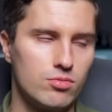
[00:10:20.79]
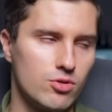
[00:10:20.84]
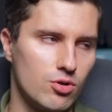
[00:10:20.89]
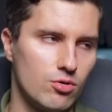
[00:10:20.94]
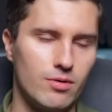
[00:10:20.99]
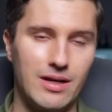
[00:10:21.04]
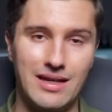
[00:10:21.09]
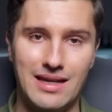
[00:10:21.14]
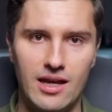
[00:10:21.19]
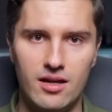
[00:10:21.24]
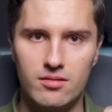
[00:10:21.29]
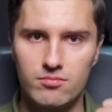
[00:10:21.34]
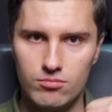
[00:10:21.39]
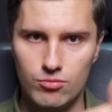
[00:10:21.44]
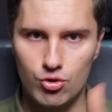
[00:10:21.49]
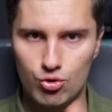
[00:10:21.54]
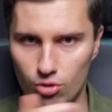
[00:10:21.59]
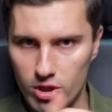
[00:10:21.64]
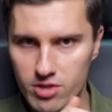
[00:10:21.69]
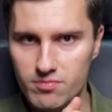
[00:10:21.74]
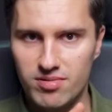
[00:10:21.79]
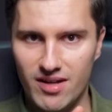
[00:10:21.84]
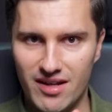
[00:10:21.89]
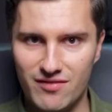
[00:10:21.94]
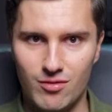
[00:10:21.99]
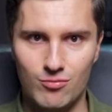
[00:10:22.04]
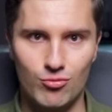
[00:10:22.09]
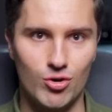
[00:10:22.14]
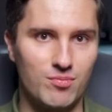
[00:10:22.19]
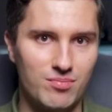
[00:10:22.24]
So again,
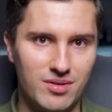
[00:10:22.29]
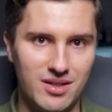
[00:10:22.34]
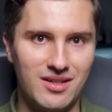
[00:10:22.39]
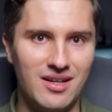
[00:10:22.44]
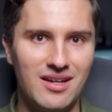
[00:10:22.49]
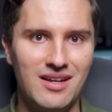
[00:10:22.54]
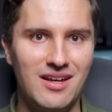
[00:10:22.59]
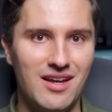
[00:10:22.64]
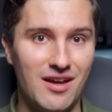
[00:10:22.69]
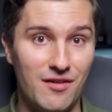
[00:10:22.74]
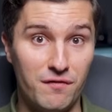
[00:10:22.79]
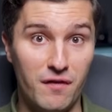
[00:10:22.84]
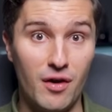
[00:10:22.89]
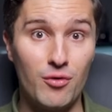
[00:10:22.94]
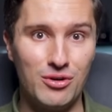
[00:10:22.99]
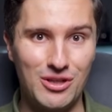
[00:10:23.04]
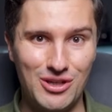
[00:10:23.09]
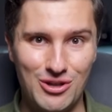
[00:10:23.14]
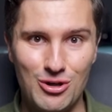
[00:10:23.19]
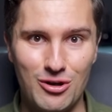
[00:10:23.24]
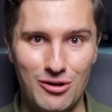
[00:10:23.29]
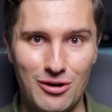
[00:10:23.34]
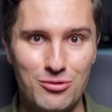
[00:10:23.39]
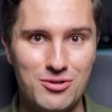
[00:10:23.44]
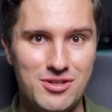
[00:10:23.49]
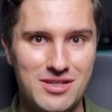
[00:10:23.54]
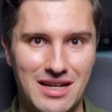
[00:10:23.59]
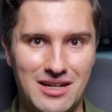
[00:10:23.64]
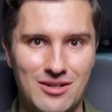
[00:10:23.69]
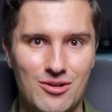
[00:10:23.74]
cross-platform would be a very
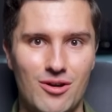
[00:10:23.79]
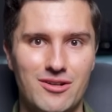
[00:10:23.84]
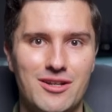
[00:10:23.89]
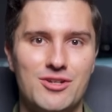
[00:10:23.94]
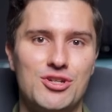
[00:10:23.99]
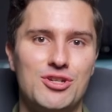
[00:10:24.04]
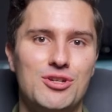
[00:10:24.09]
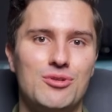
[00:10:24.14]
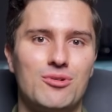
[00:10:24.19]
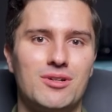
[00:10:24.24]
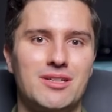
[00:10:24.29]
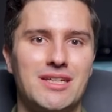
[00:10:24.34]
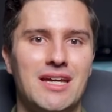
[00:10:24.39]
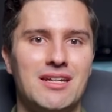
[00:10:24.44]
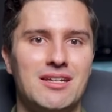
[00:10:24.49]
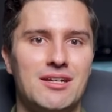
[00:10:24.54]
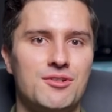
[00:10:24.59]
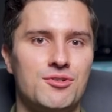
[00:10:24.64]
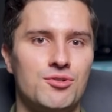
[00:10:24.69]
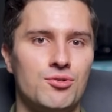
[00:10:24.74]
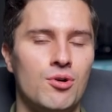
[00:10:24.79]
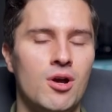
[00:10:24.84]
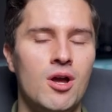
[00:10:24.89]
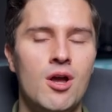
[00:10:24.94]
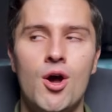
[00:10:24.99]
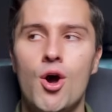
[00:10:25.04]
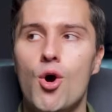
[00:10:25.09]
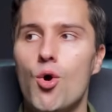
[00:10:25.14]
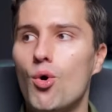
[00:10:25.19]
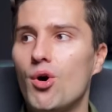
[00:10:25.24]
close technology you could get into,
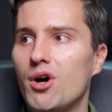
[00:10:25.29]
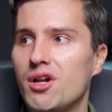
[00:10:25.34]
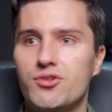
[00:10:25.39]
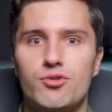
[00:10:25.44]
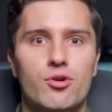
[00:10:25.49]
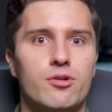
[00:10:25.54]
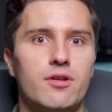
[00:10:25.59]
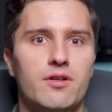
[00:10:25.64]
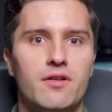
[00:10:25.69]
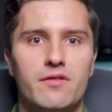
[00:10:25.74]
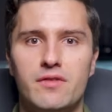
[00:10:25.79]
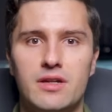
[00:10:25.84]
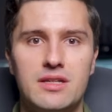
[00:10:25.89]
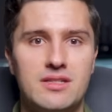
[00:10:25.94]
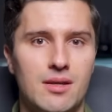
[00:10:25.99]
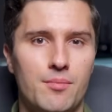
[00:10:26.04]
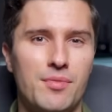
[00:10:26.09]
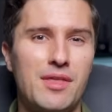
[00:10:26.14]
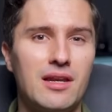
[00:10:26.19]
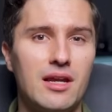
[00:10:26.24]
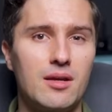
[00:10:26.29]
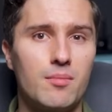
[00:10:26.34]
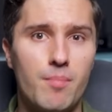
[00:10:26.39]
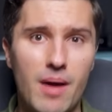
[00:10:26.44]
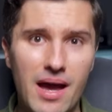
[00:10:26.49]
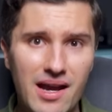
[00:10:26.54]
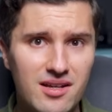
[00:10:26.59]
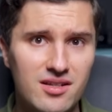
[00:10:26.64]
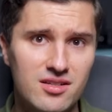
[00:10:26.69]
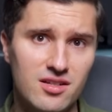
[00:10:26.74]
or alternatively, something like
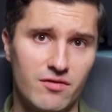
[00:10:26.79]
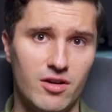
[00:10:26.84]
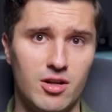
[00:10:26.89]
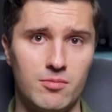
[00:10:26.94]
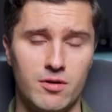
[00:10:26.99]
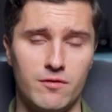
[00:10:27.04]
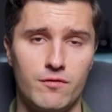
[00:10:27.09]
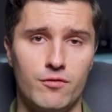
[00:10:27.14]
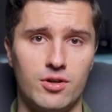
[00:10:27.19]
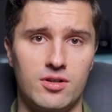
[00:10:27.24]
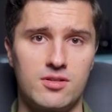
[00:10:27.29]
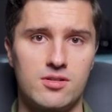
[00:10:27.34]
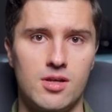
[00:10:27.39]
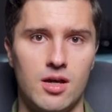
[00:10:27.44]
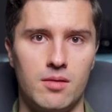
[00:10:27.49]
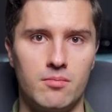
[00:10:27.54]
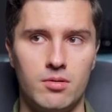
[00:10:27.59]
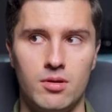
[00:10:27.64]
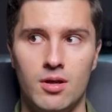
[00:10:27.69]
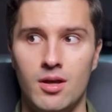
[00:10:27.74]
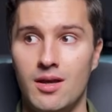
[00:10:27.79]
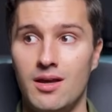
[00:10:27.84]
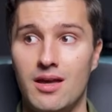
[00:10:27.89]
backend development, for example.